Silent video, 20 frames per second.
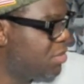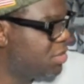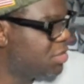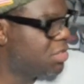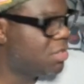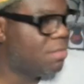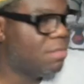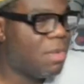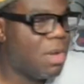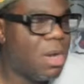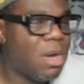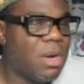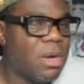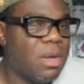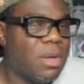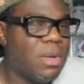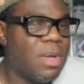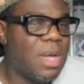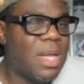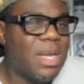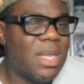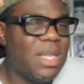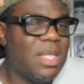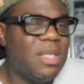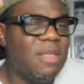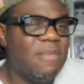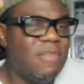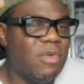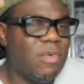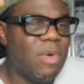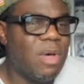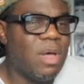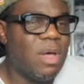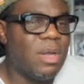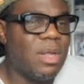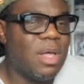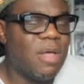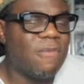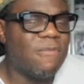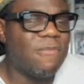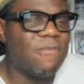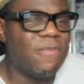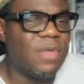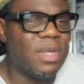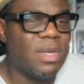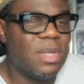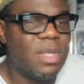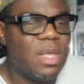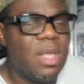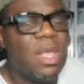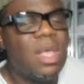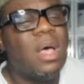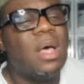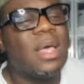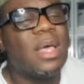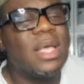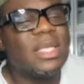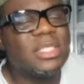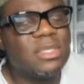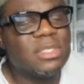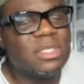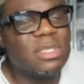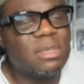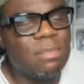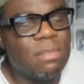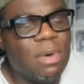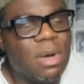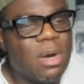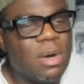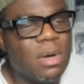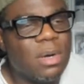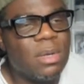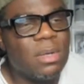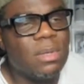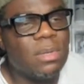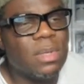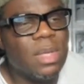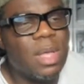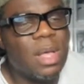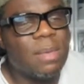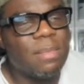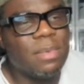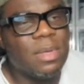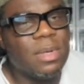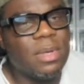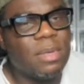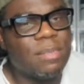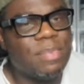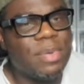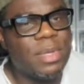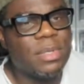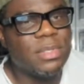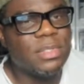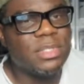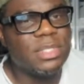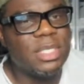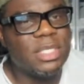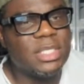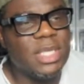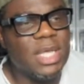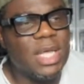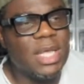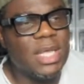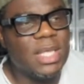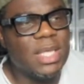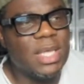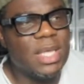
tomorrow. I need to give you all on foot Okay, so tomorrow I'm gonna post the dunk,